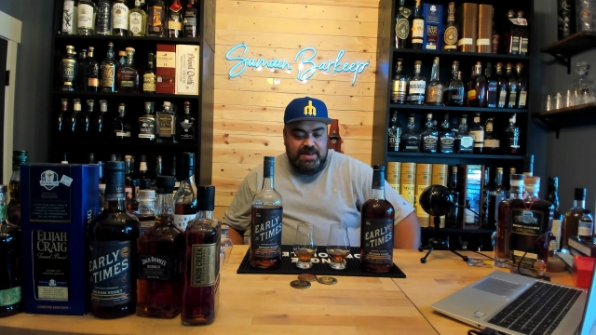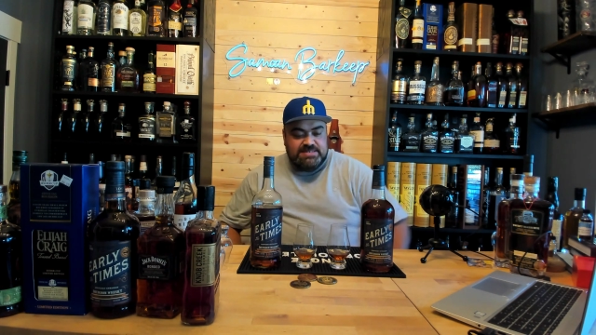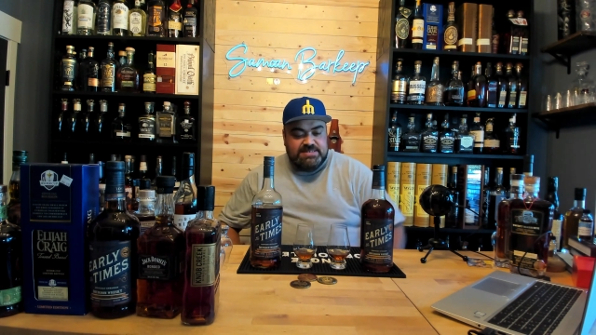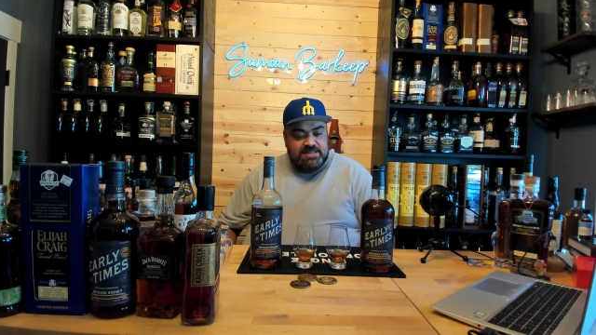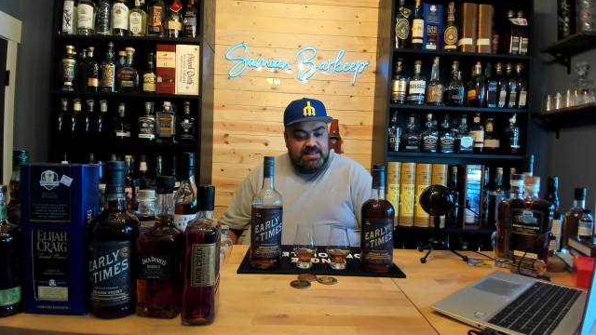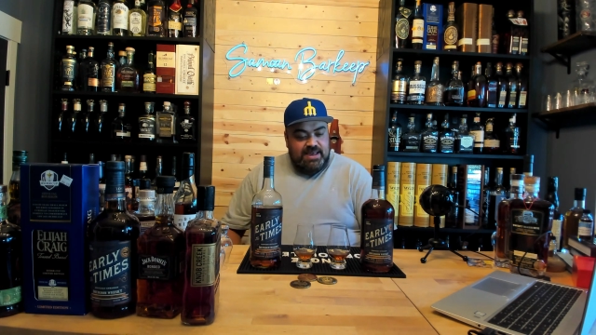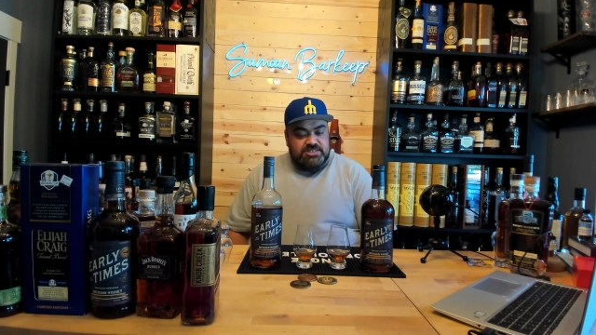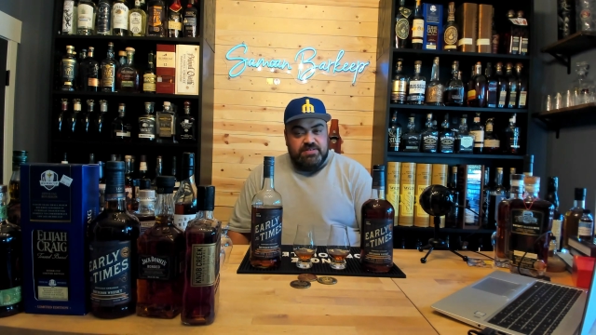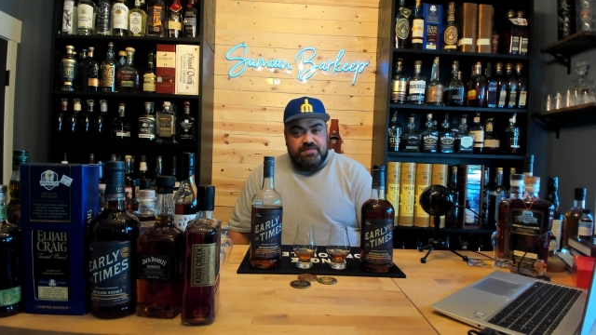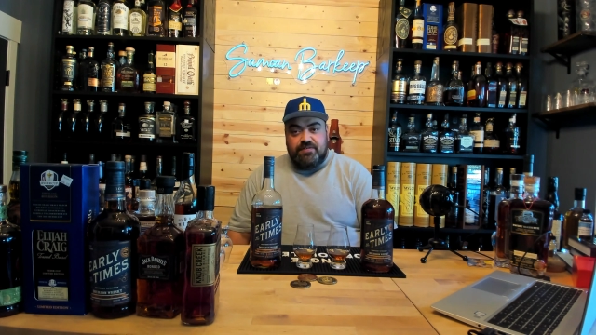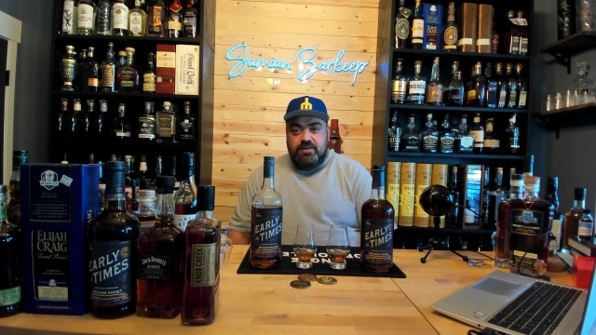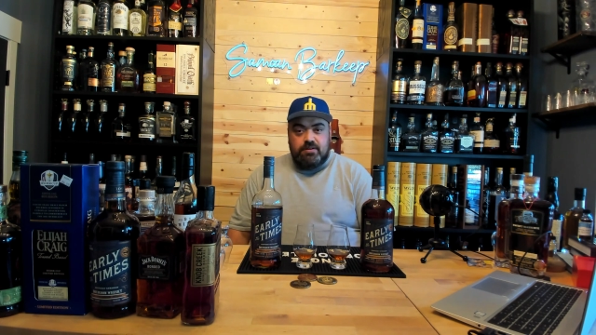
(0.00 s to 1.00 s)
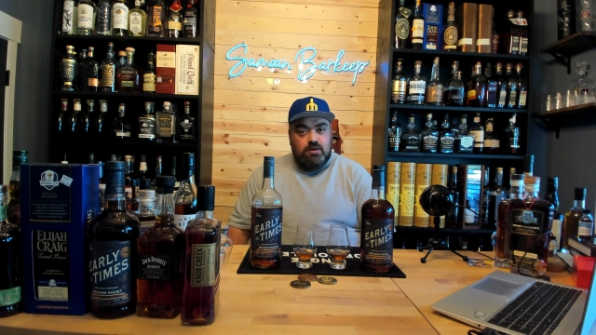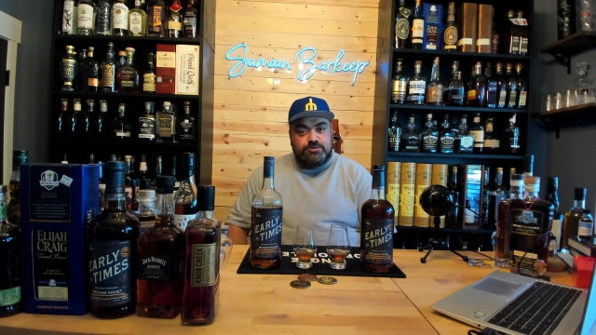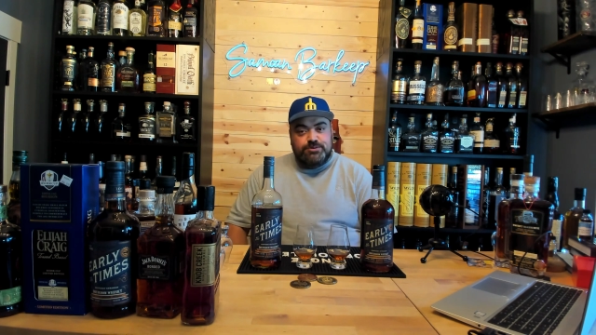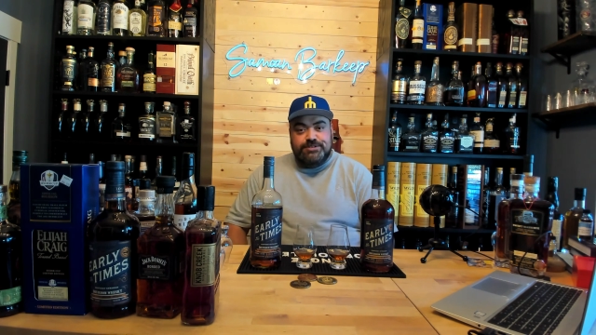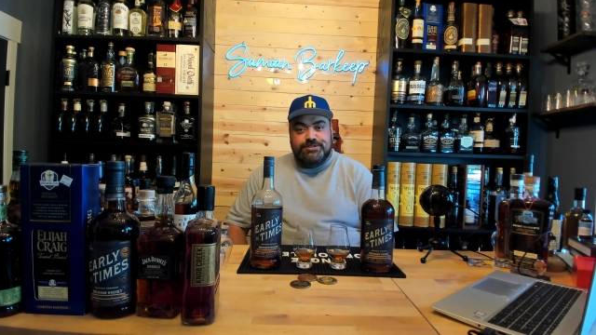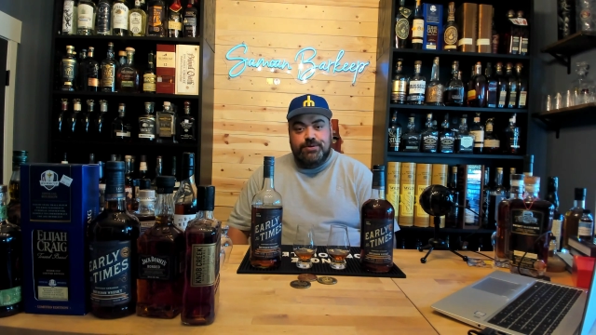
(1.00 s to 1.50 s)
selection for a
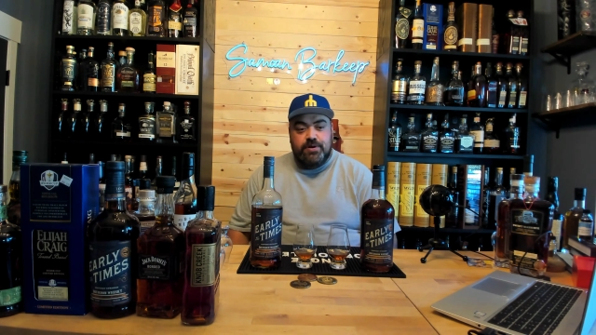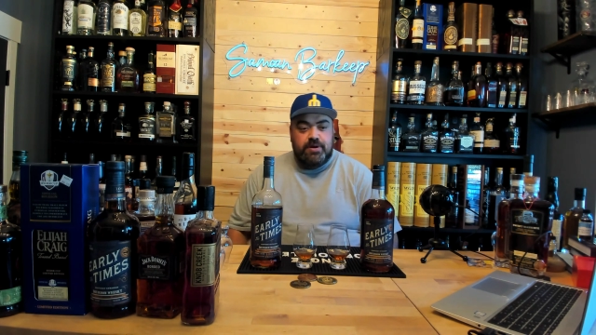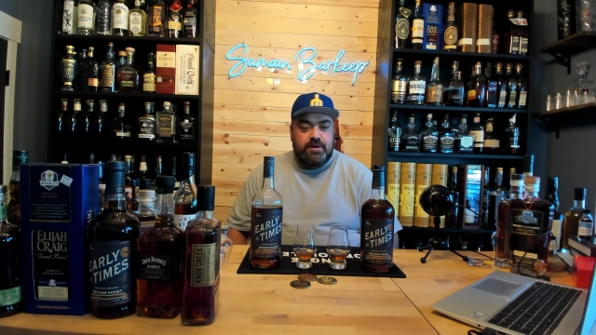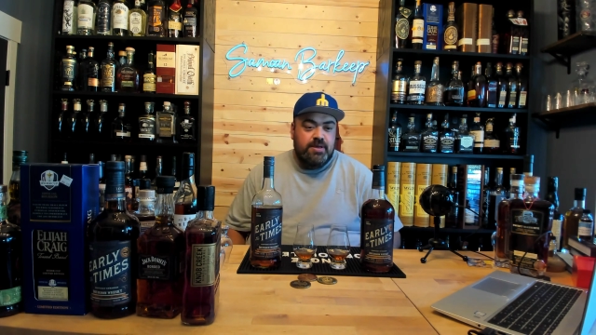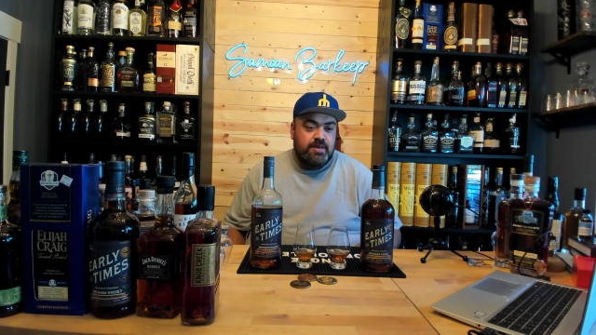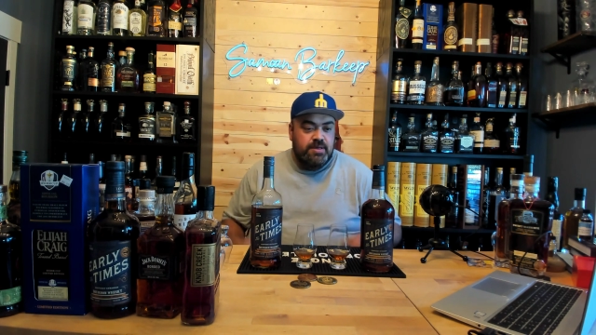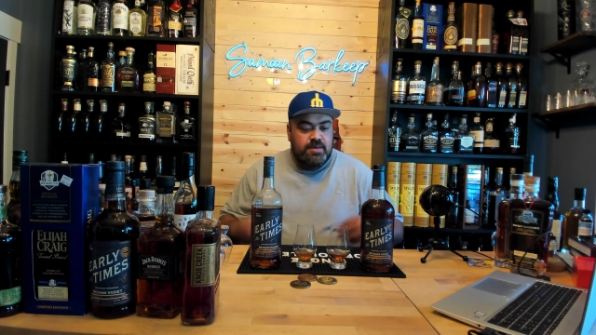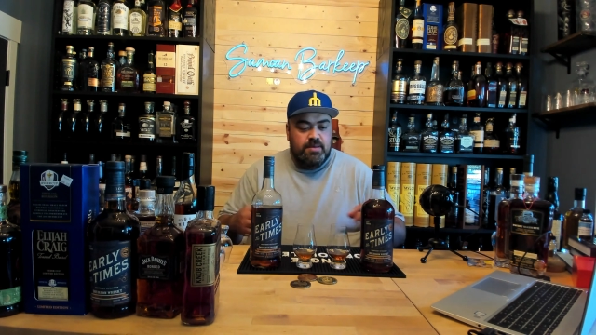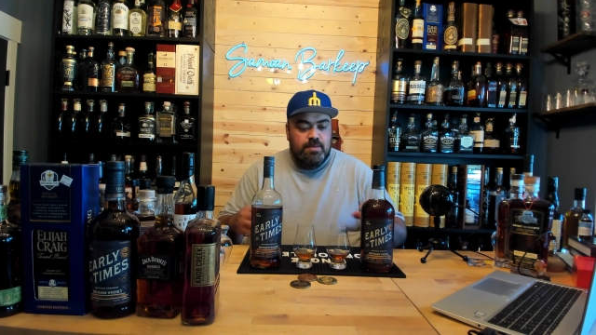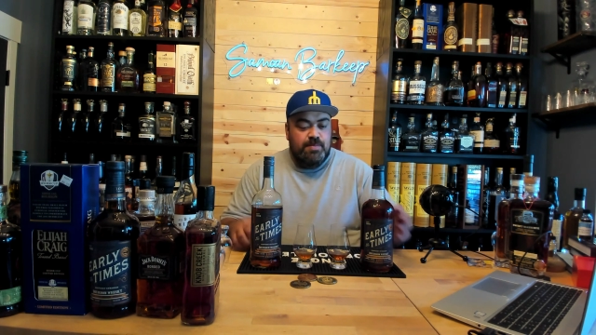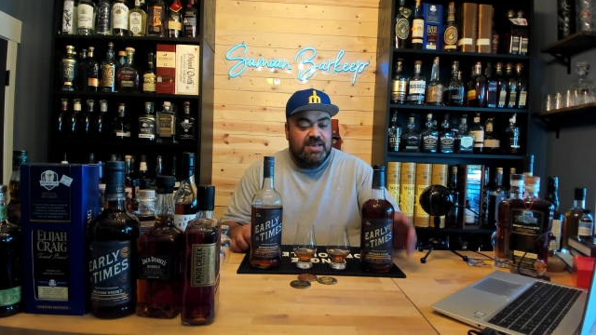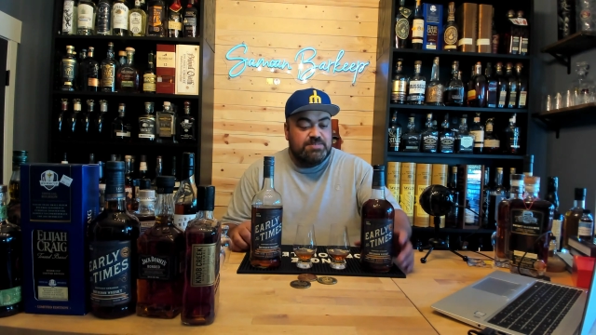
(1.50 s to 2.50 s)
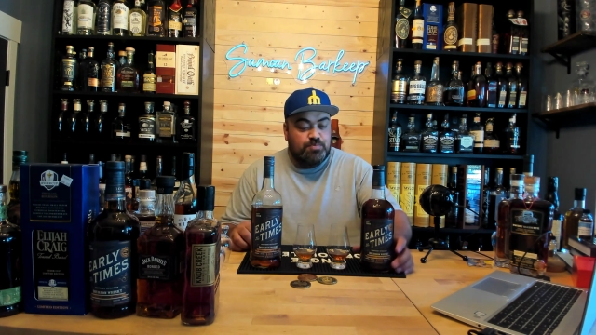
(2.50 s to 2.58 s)
grocery store, best